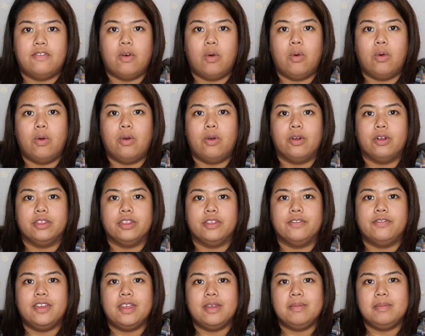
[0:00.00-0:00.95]
For the
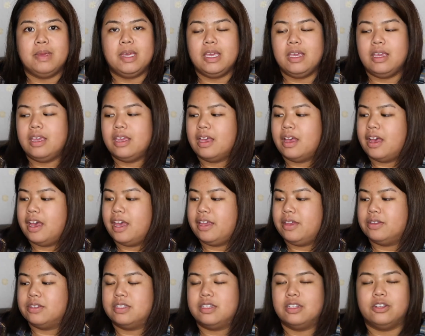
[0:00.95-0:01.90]
Fit Me, I
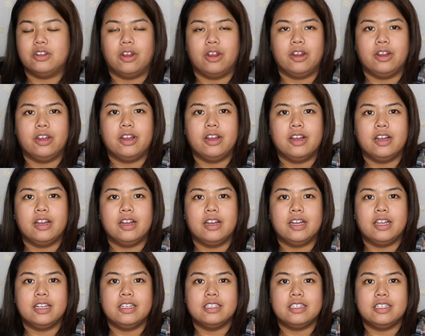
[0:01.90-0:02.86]
use the
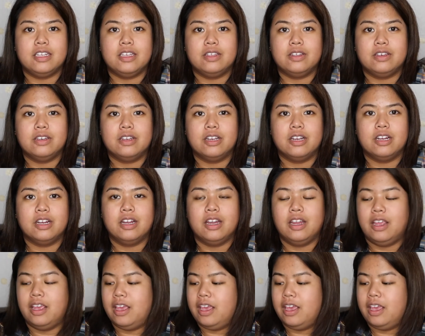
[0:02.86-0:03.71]
darker concealer